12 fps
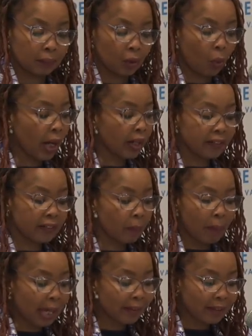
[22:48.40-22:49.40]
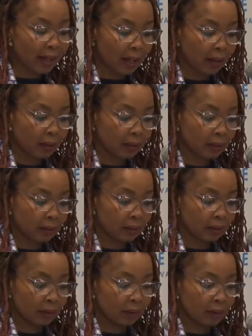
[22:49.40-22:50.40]
Why does it matter
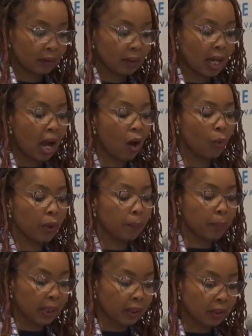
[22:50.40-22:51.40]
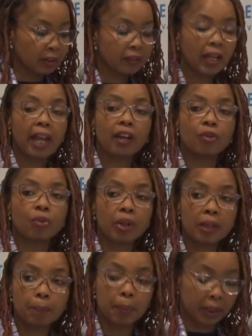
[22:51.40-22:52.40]
how we build and
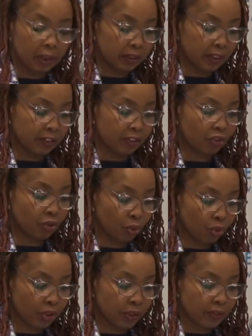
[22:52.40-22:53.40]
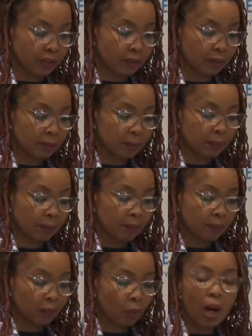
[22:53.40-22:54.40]
rebuild institutions?
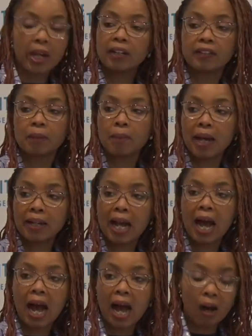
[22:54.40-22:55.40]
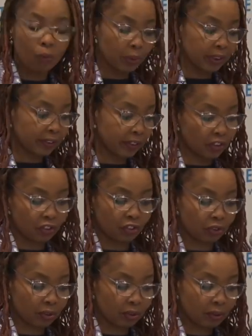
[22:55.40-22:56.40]
Why does it matter how we teach?